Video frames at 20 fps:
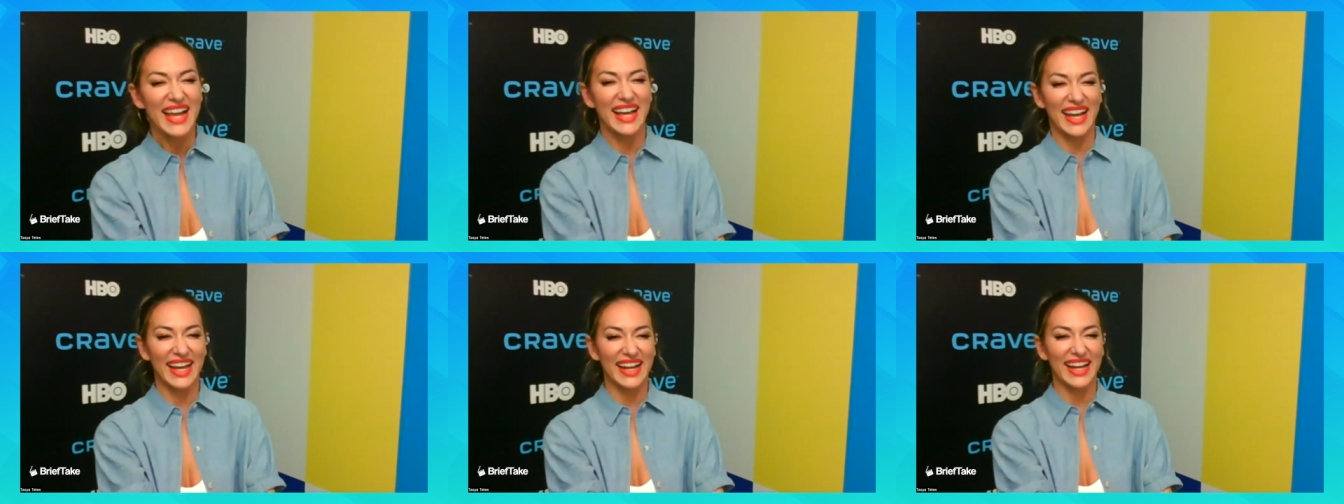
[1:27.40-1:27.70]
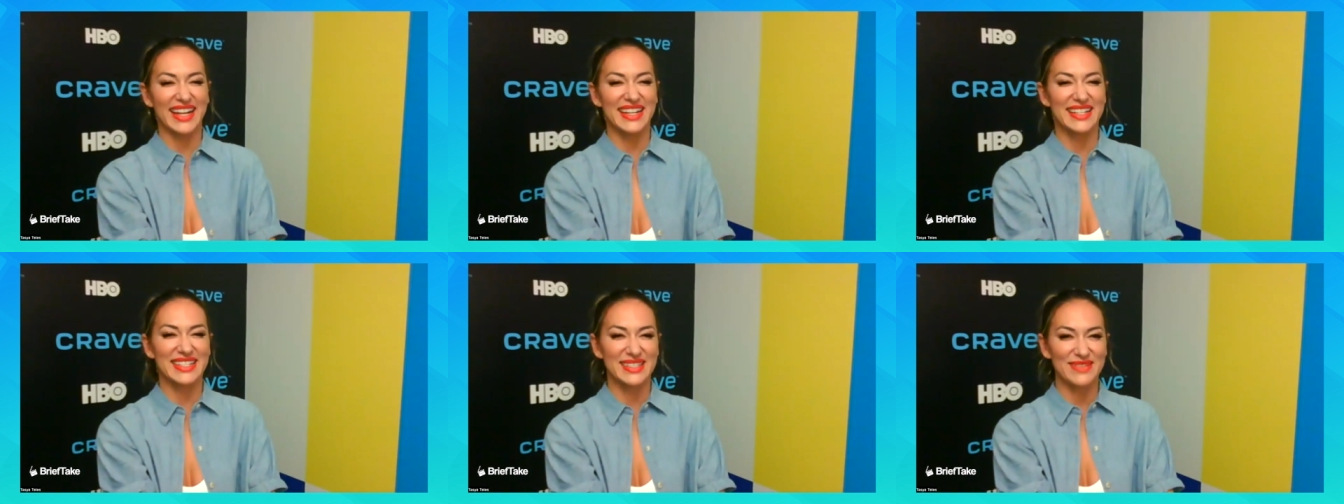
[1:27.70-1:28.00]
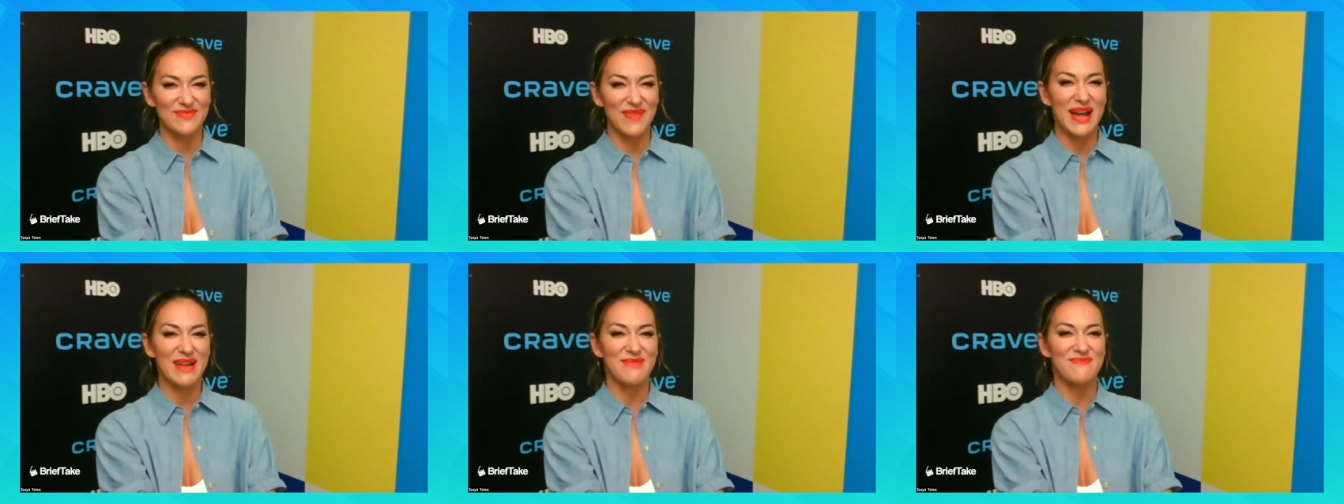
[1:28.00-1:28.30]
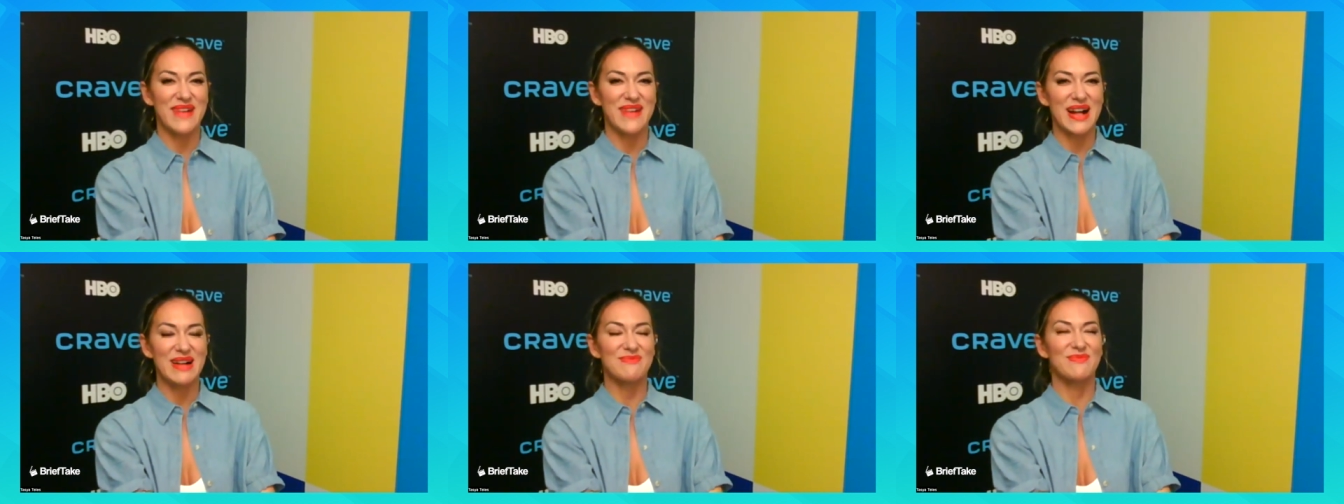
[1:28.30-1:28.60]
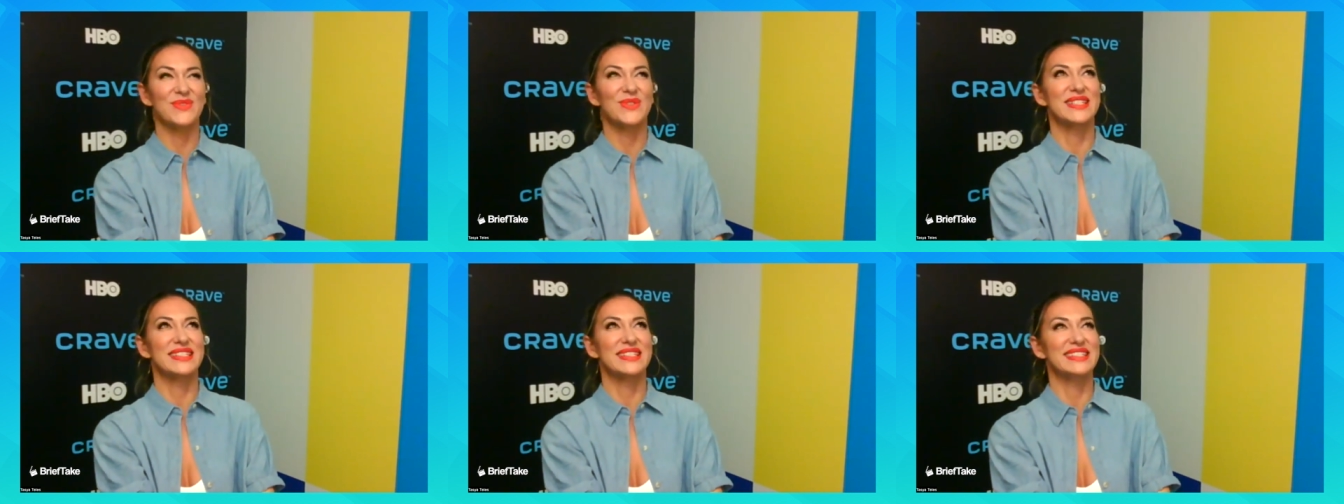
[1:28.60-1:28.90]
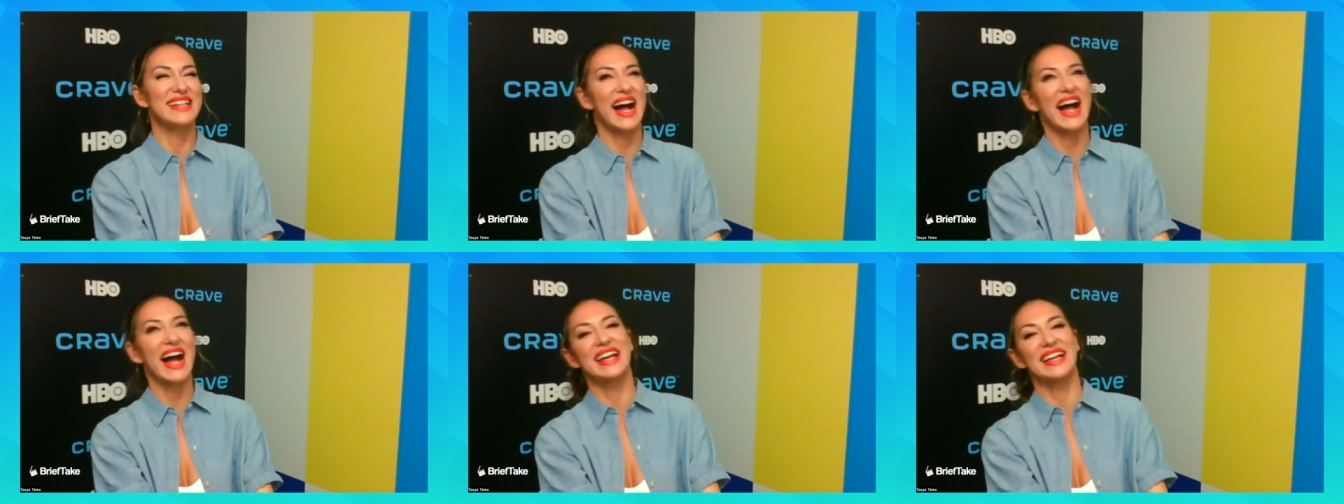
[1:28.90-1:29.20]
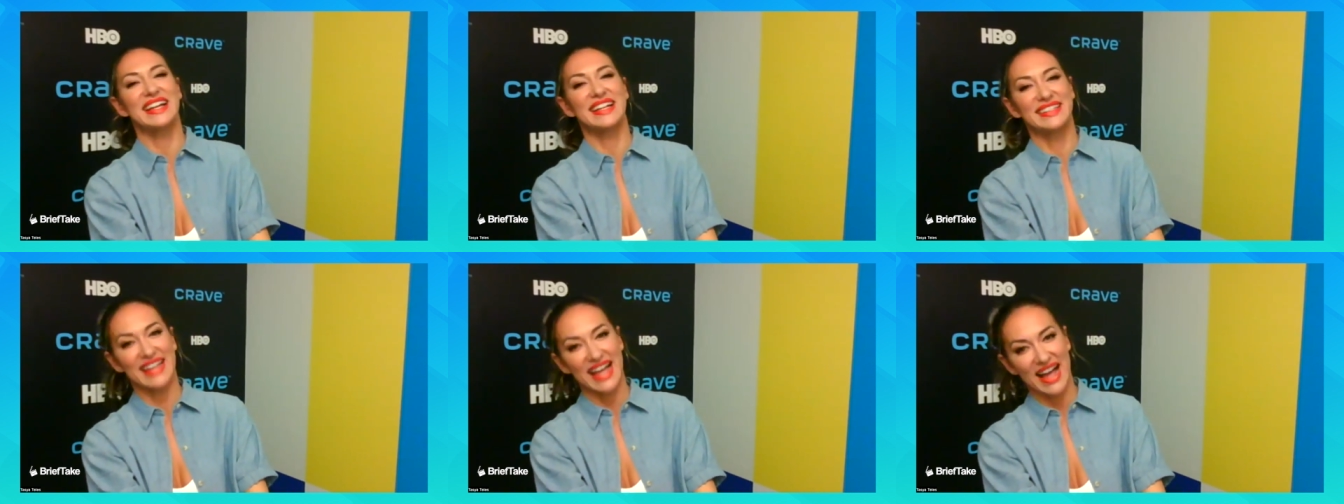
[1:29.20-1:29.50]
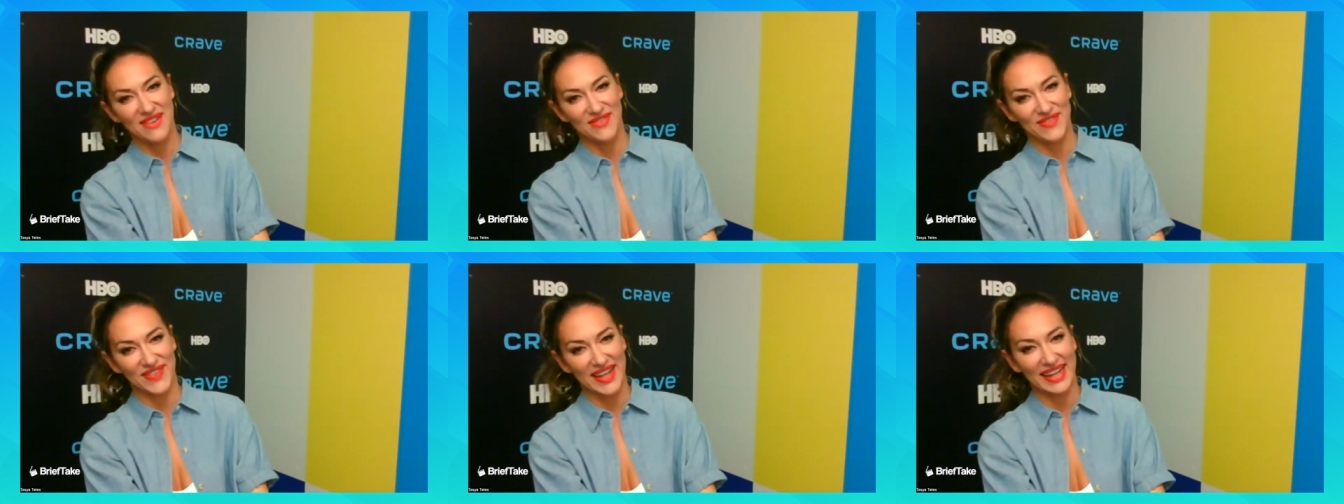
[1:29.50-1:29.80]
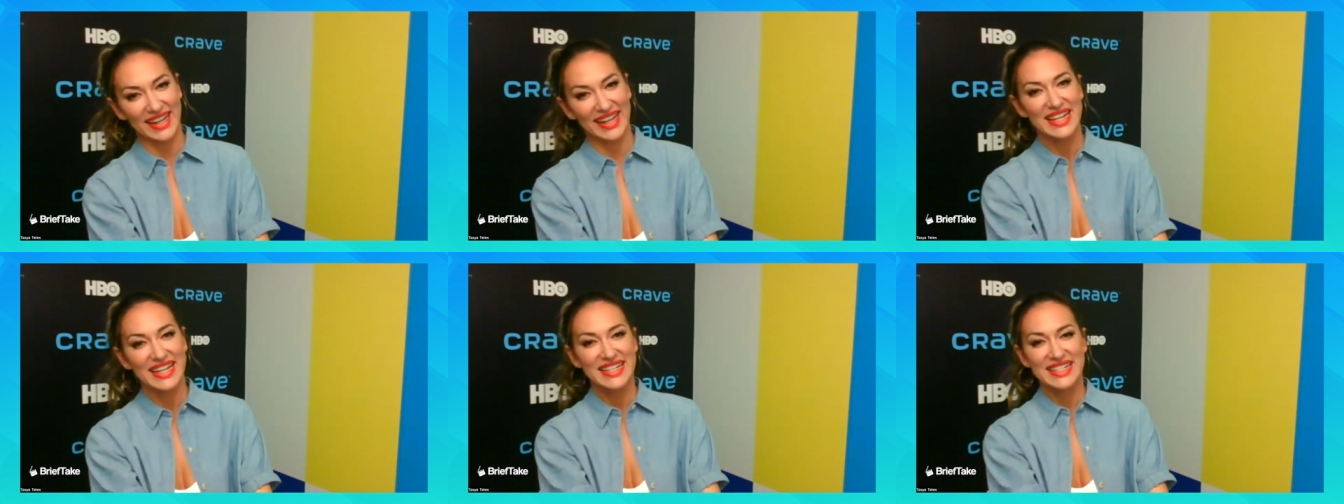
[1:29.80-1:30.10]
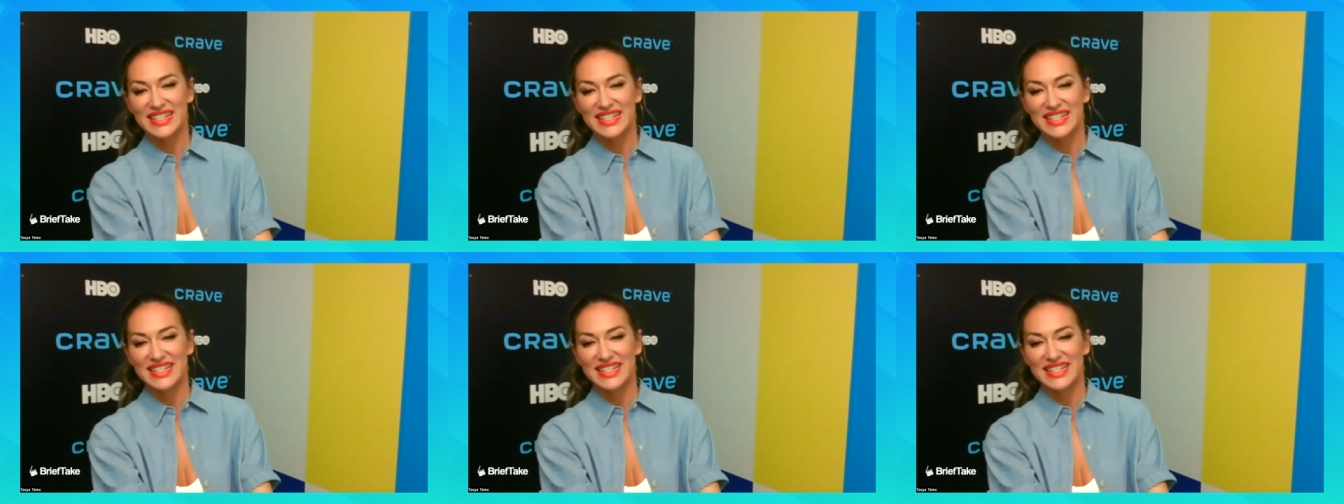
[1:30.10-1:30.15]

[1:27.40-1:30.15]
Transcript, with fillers: It is. My mom was dying laughing.